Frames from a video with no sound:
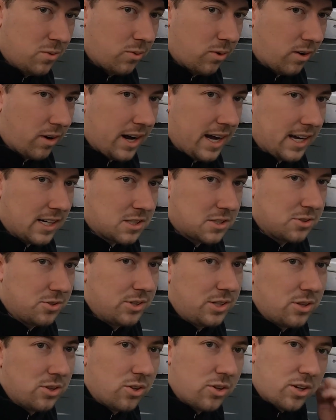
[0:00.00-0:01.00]
We're
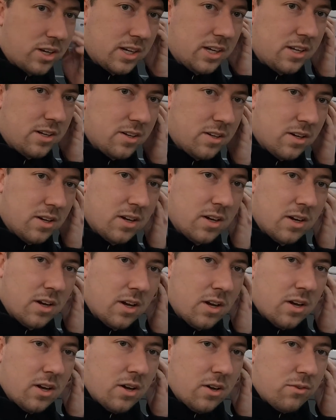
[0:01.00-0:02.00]
actually looking
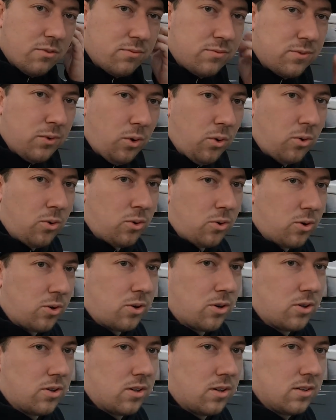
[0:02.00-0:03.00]

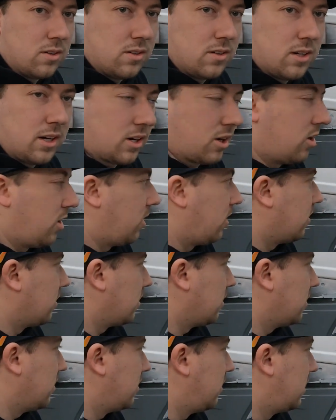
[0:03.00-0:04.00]
for a
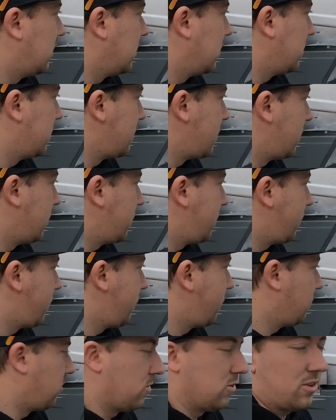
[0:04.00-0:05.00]
car.
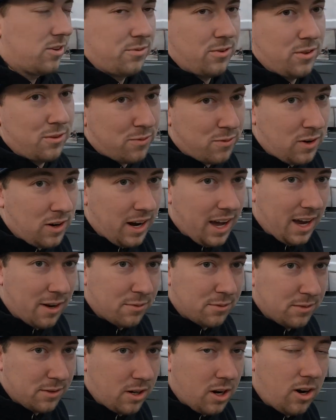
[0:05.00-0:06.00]
We're looking for the front half of a